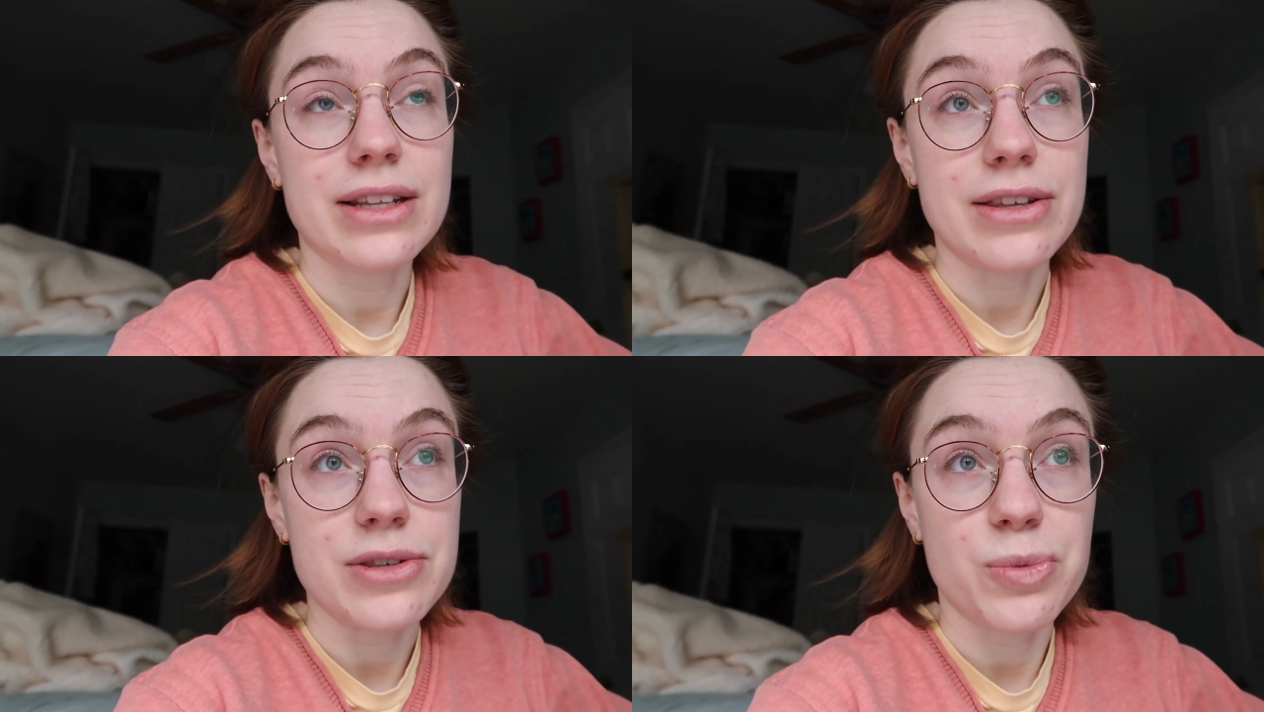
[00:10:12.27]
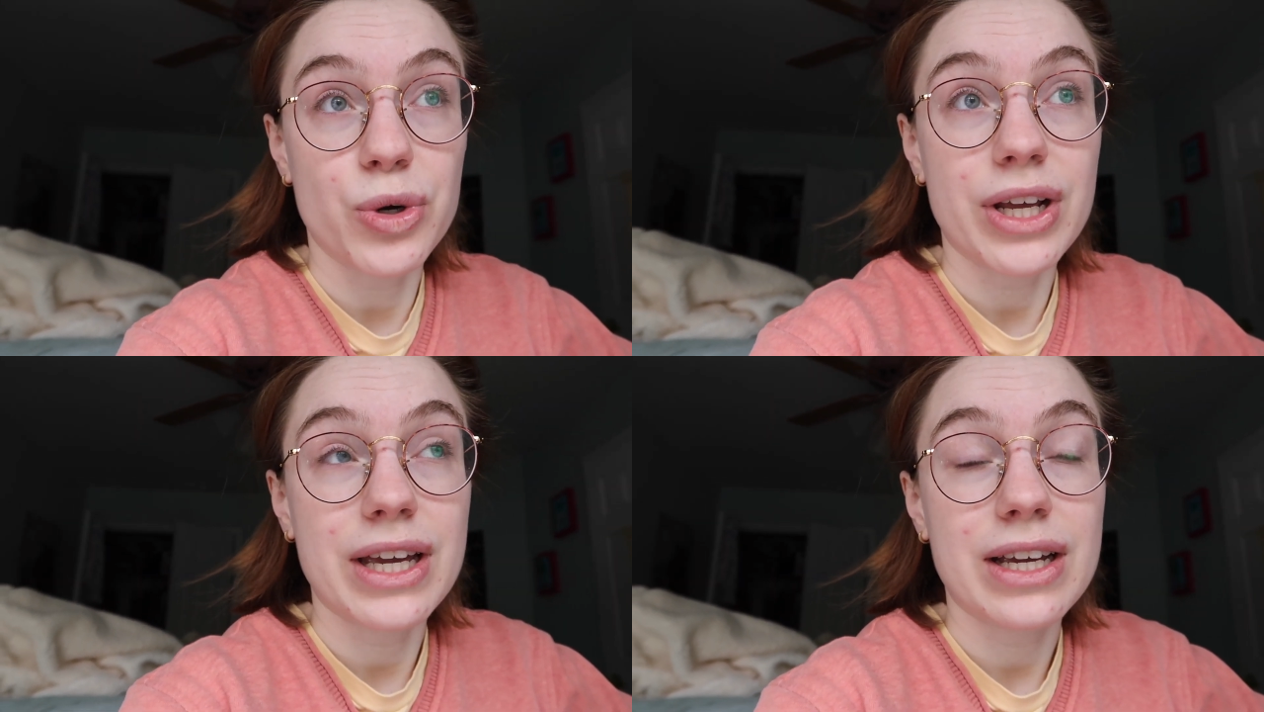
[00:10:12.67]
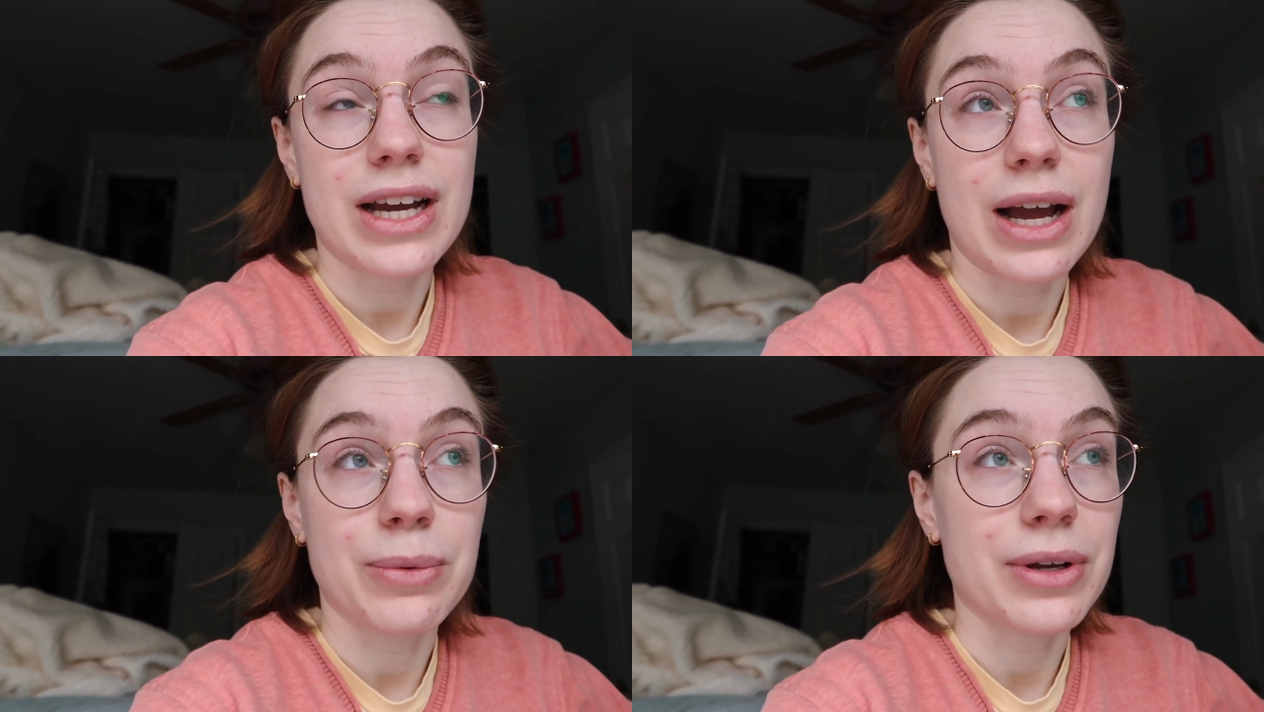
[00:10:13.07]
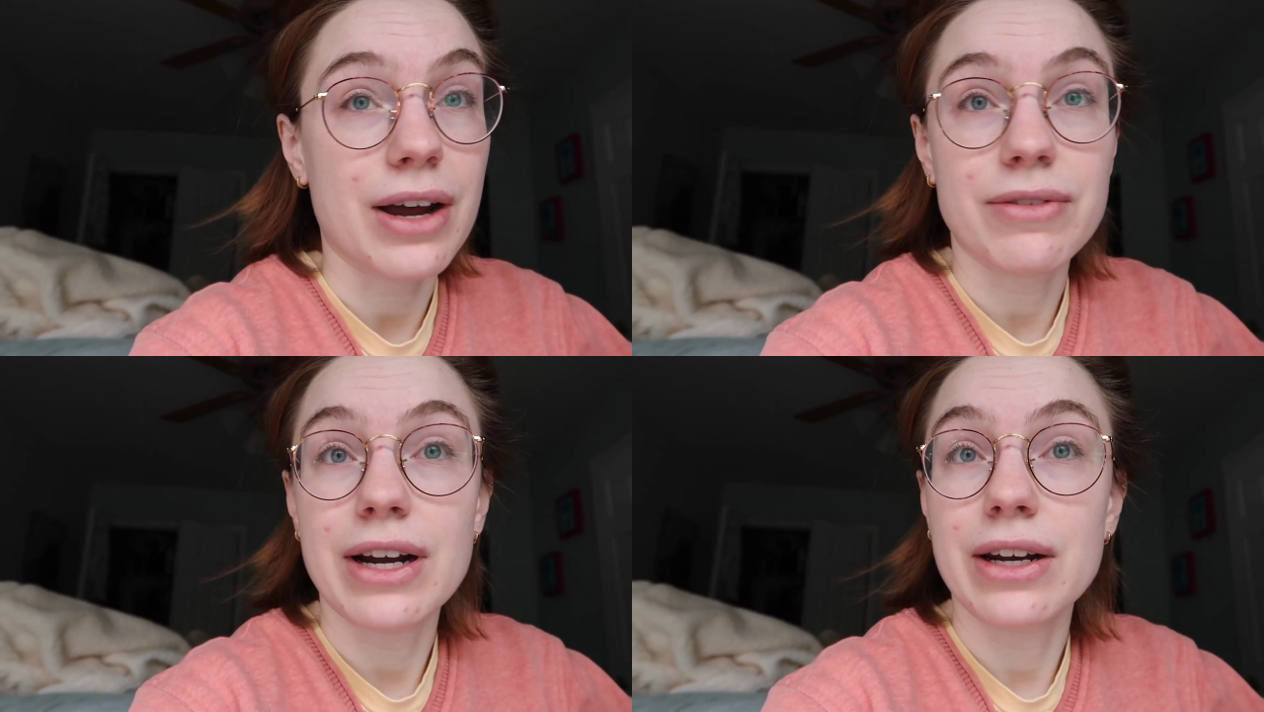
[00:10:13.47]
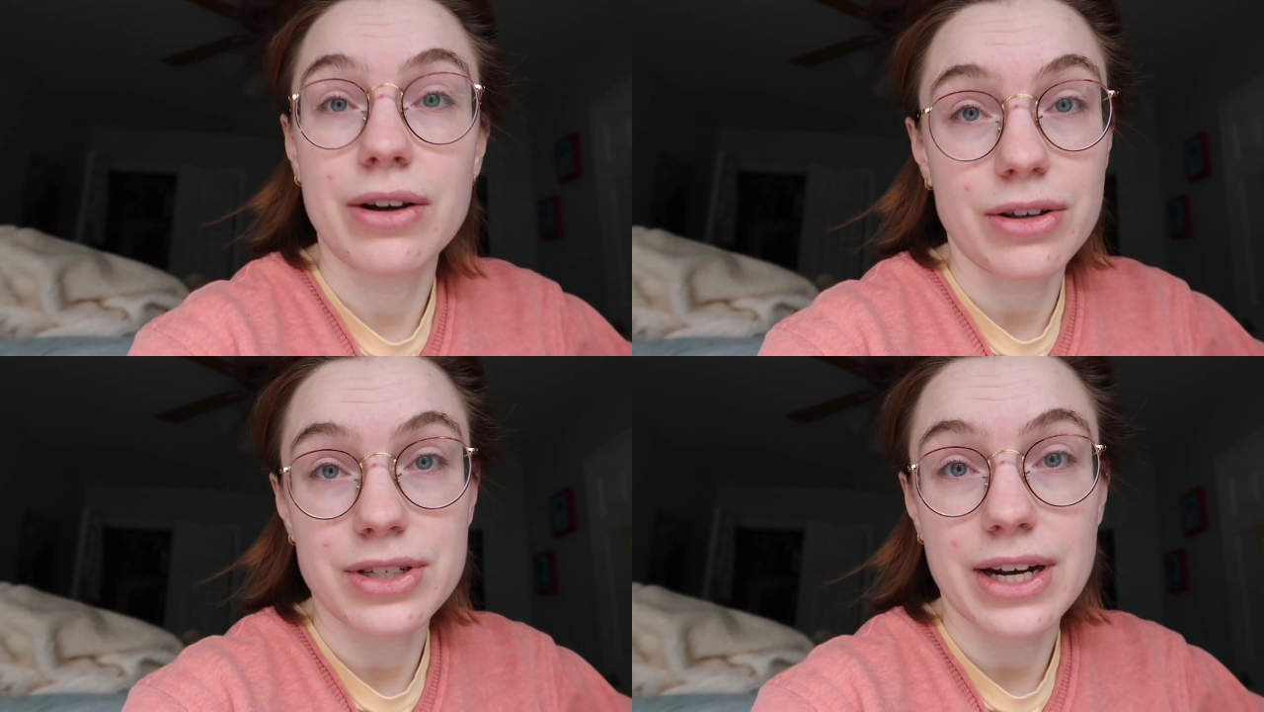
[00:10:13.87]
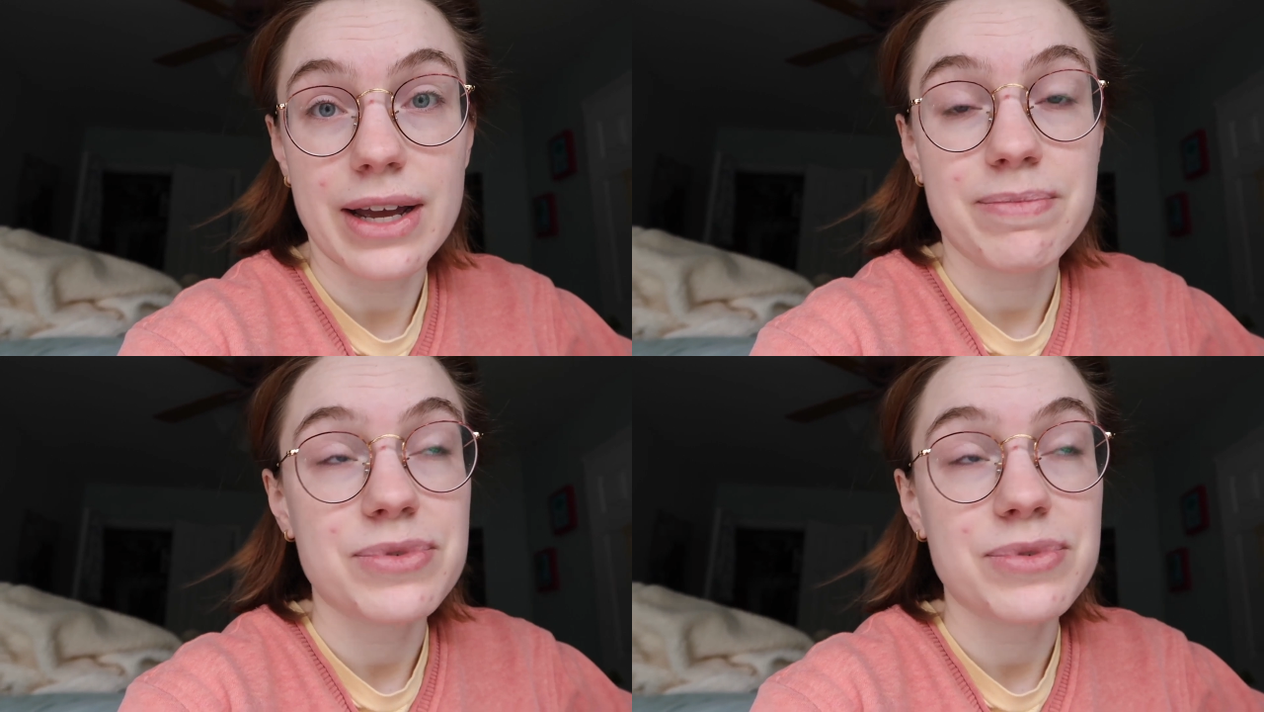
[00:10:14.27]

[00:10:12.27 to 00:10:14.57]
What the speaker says: this morning, I will not write at all today.